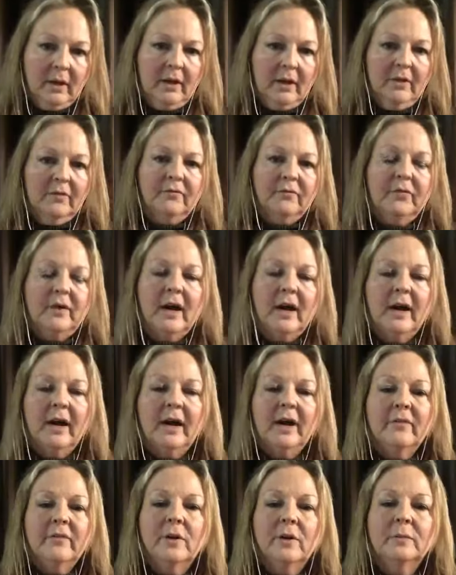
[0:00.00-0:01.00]
Five,
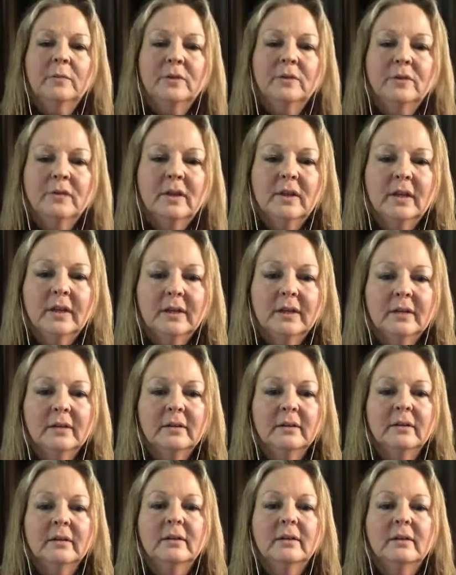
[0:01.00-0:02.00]
almost there,
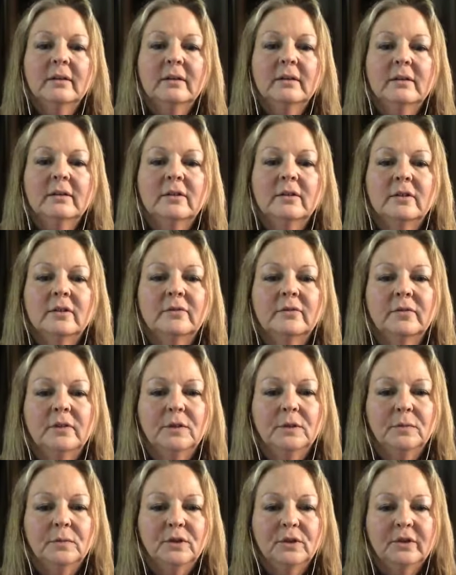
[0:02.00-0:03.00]
just a few
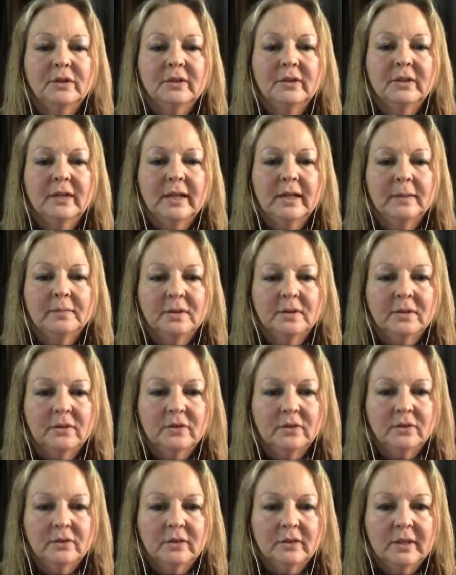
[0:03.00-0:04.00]
more steps as you
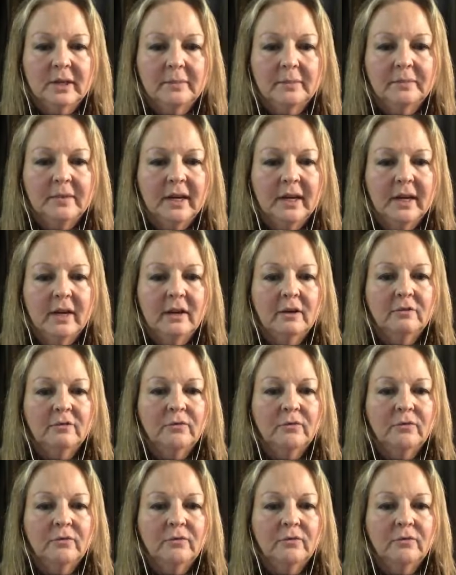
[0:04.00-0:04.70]
step down.